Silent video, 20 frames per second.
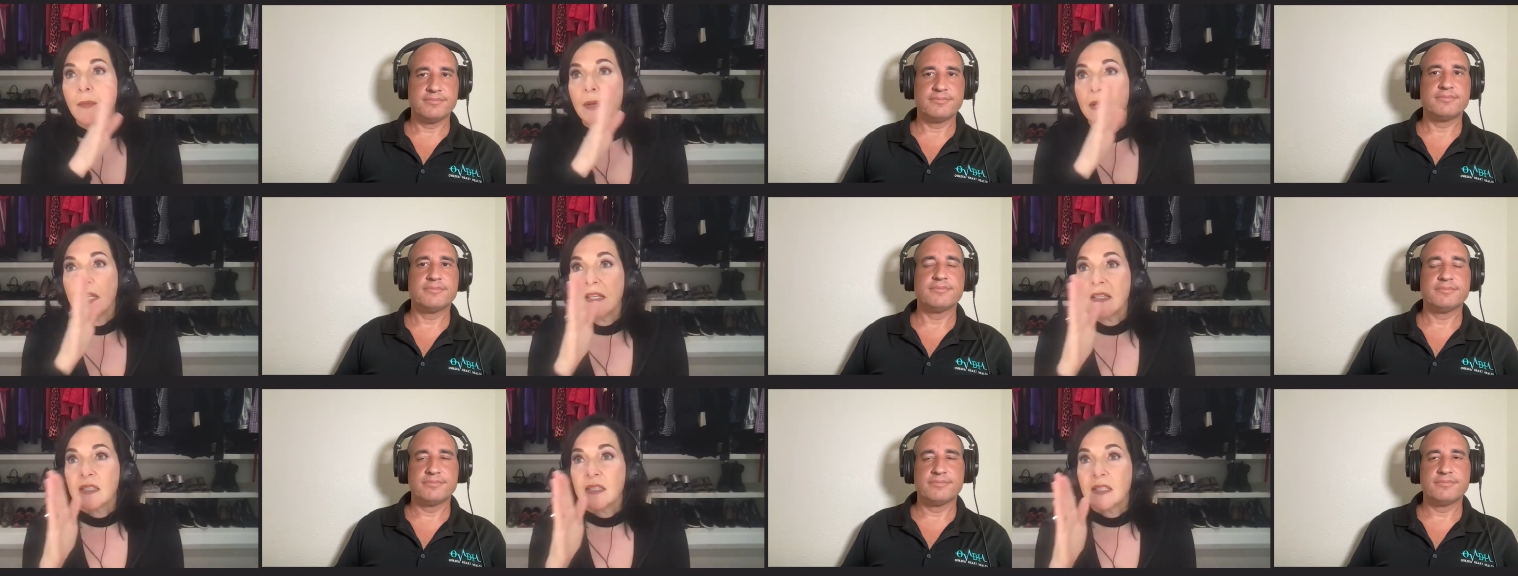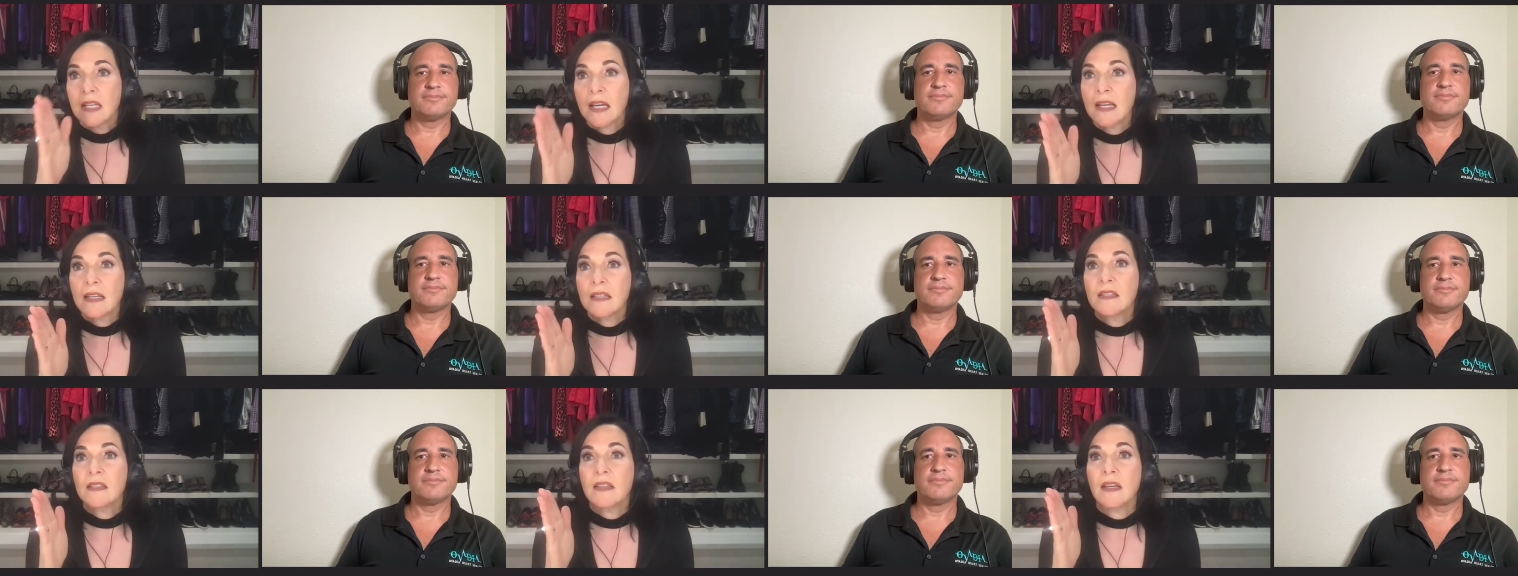Speaker 1: But he
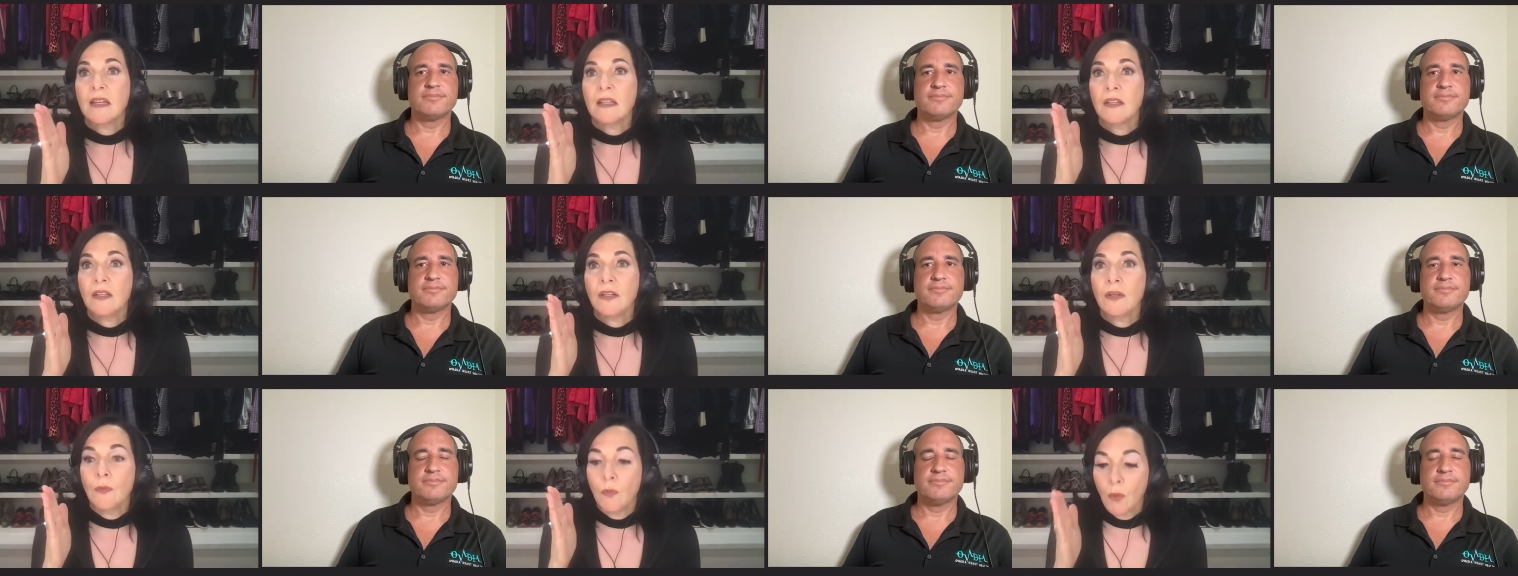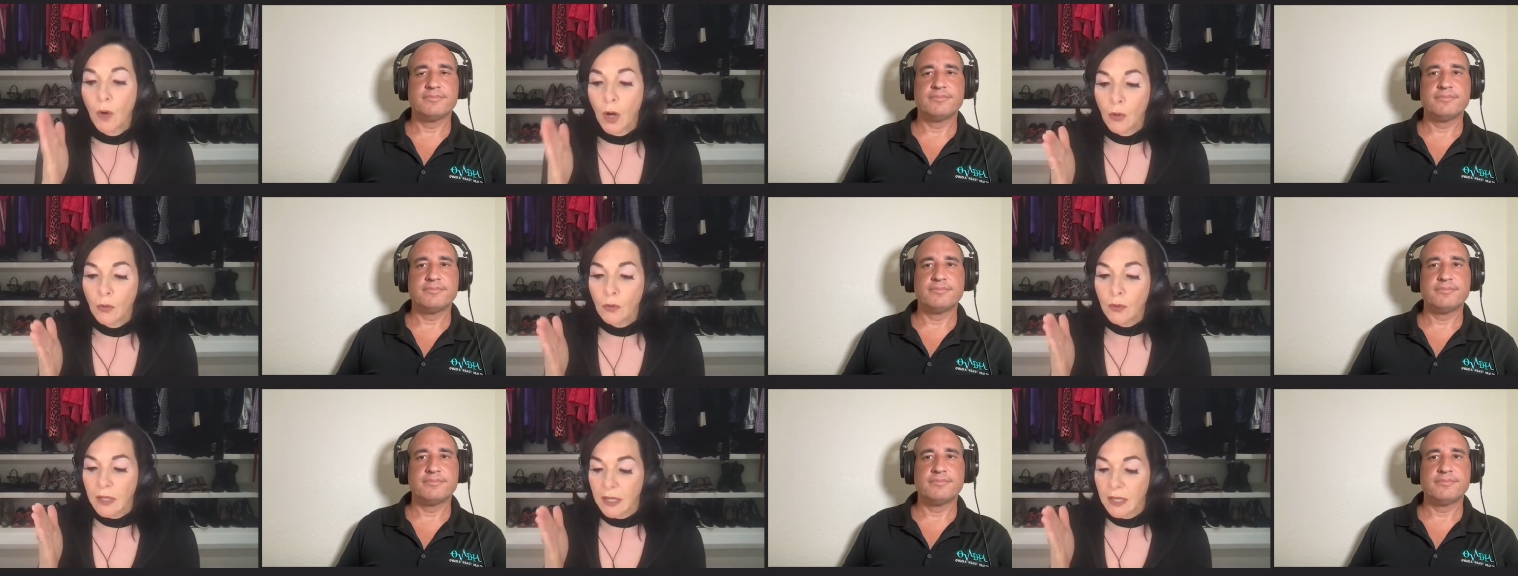says that you
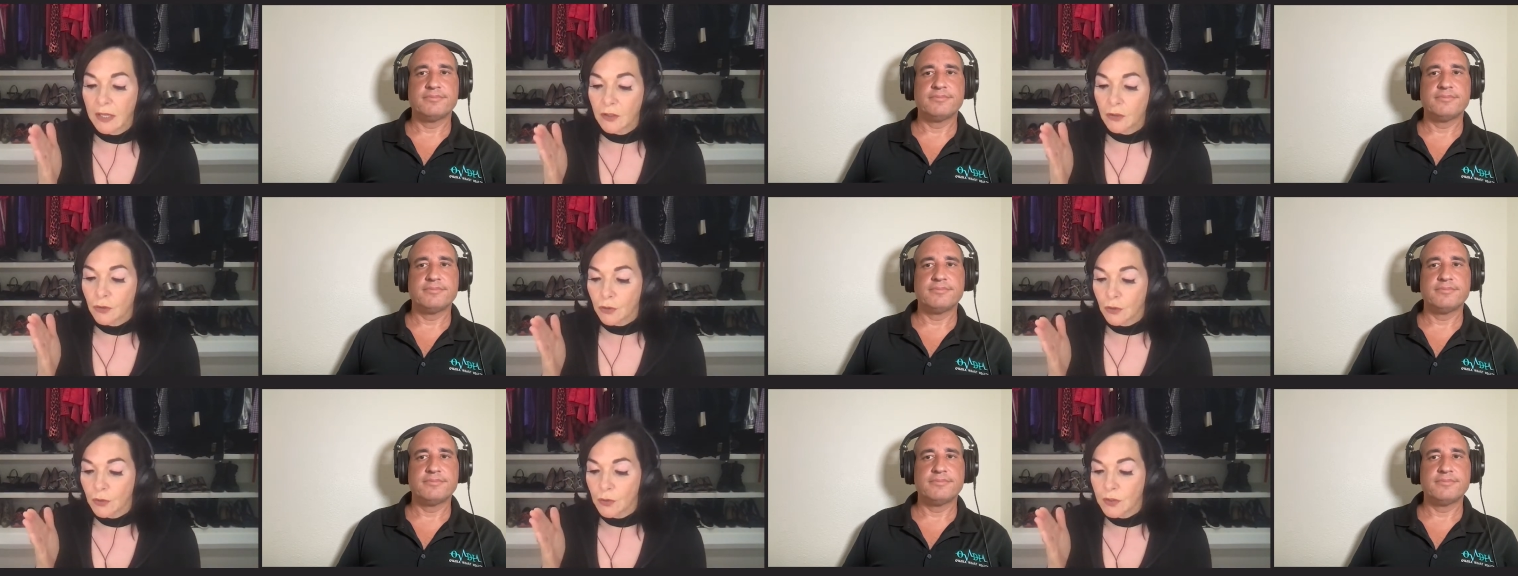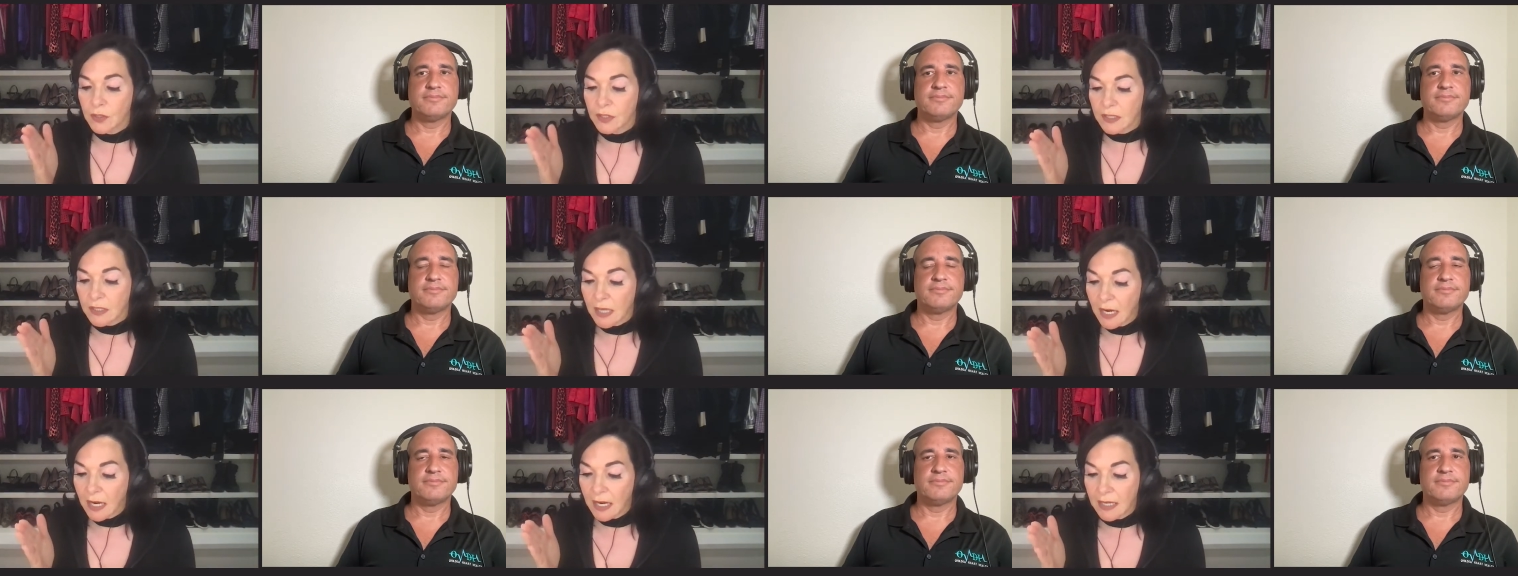won't get true
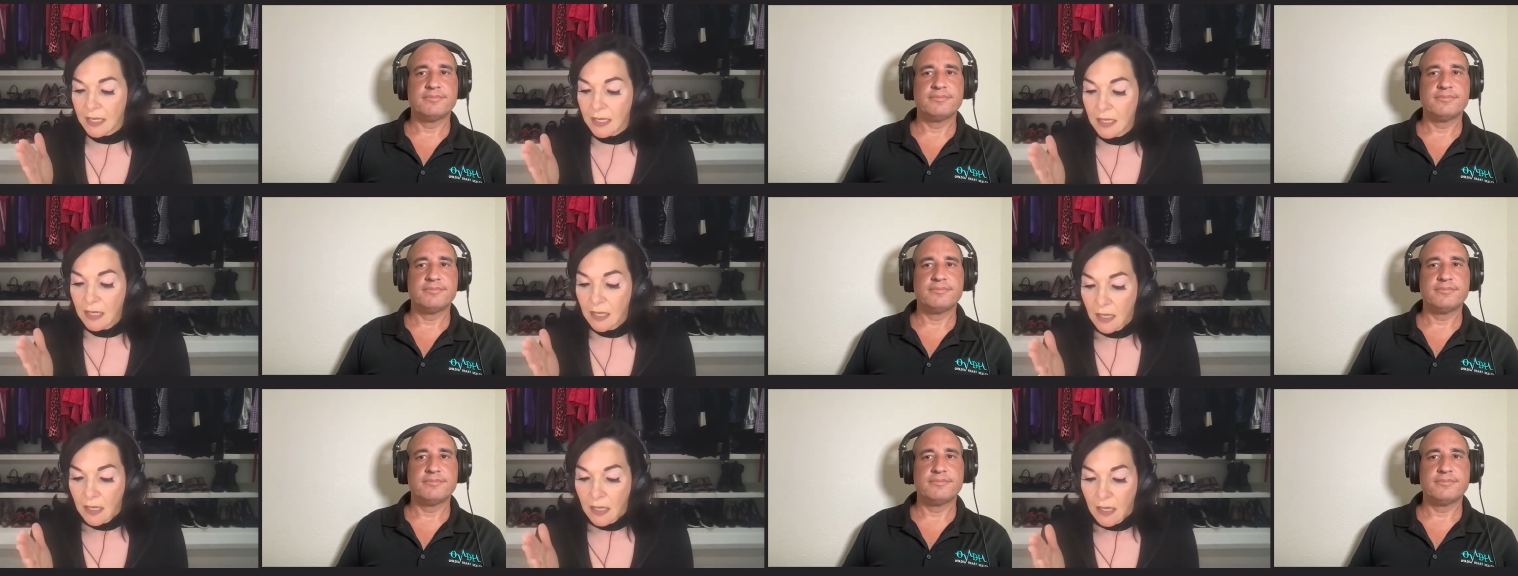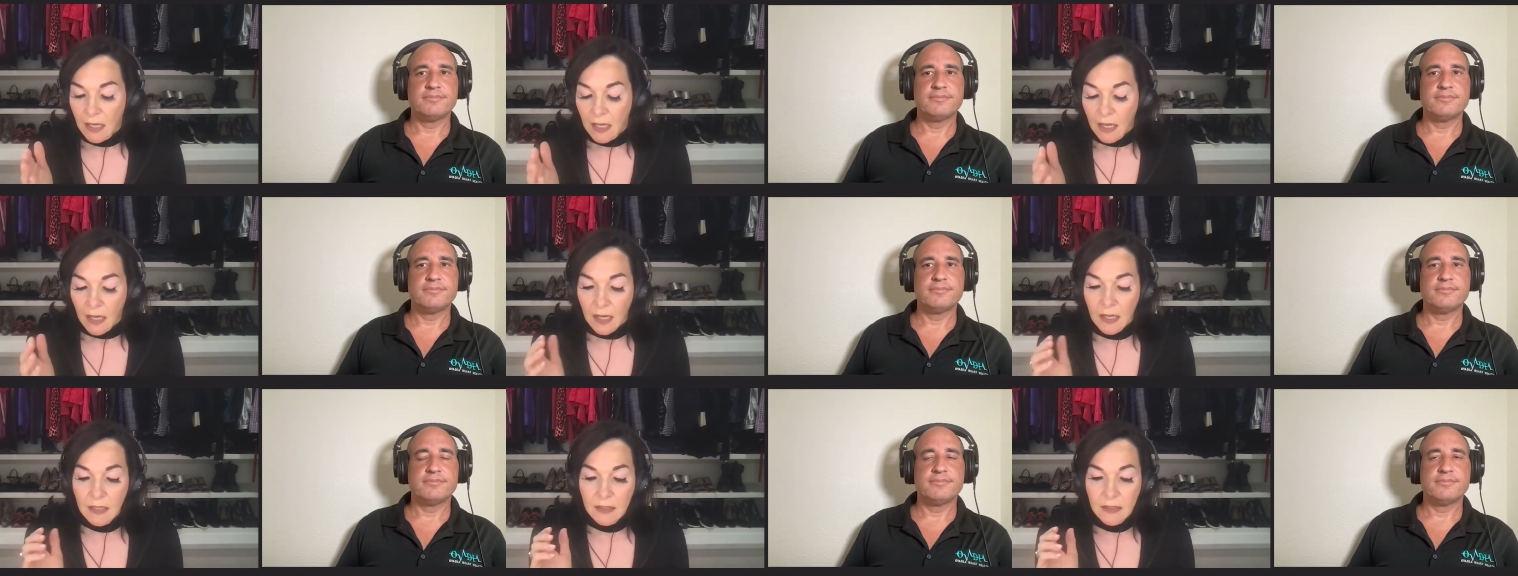satiety
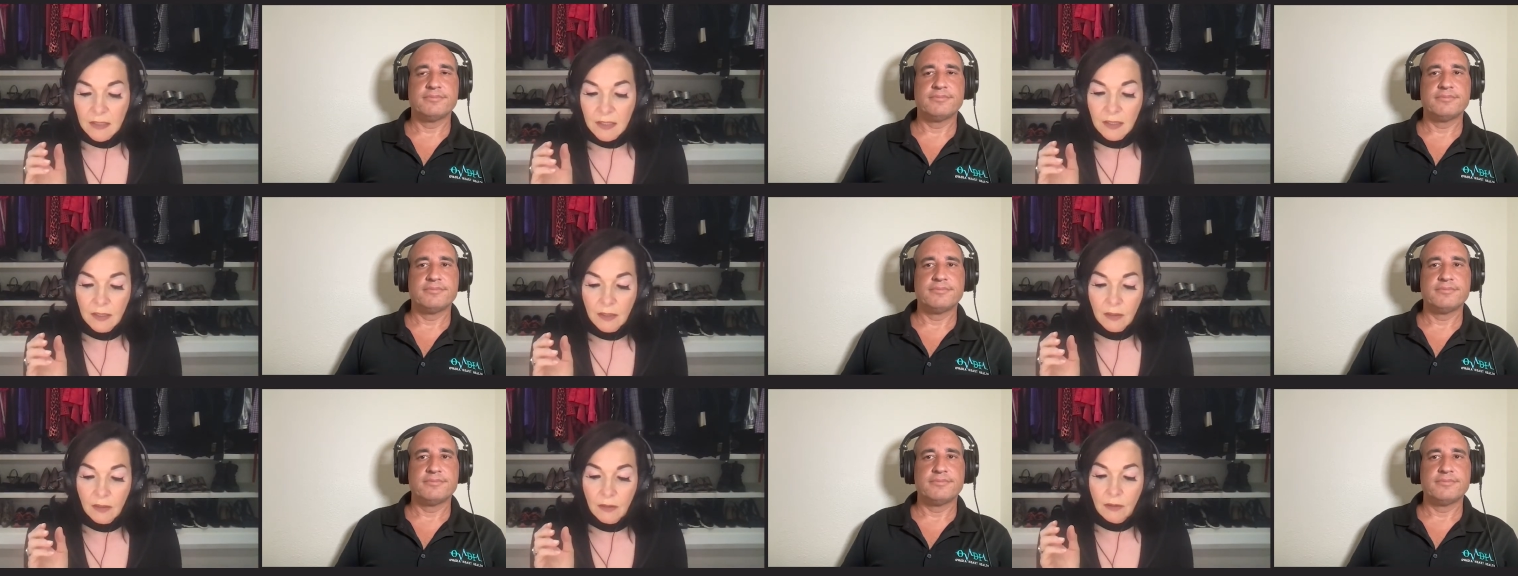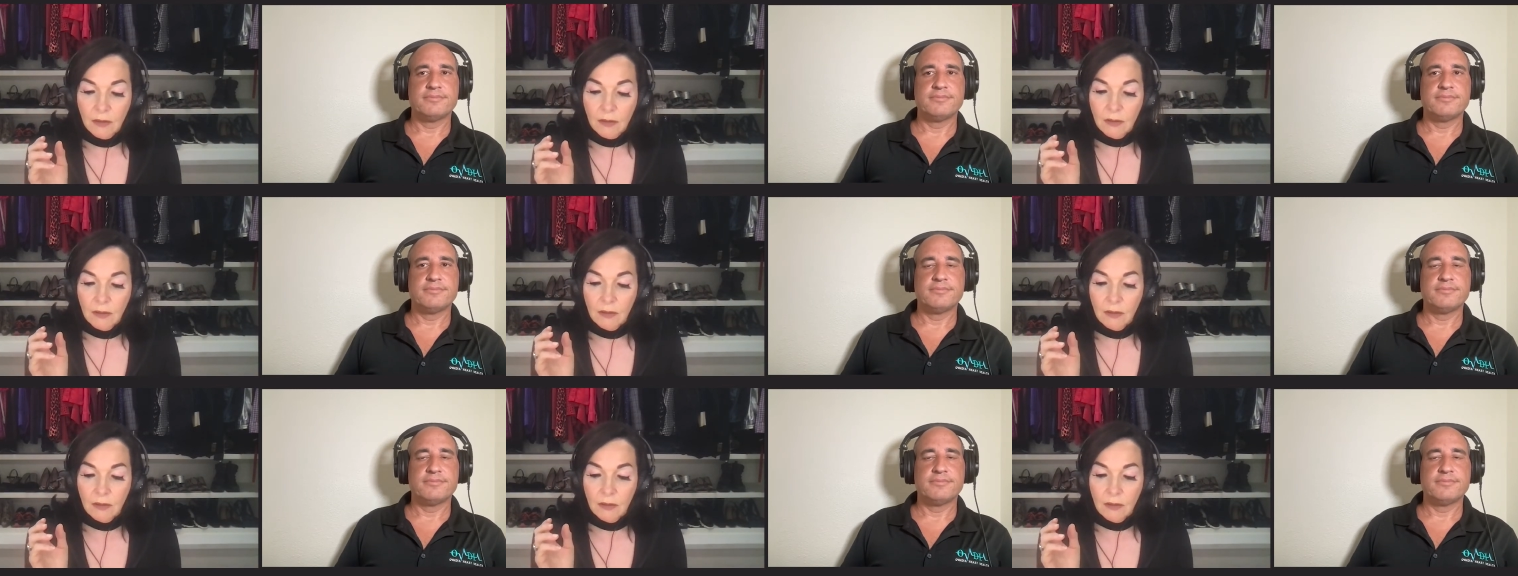until,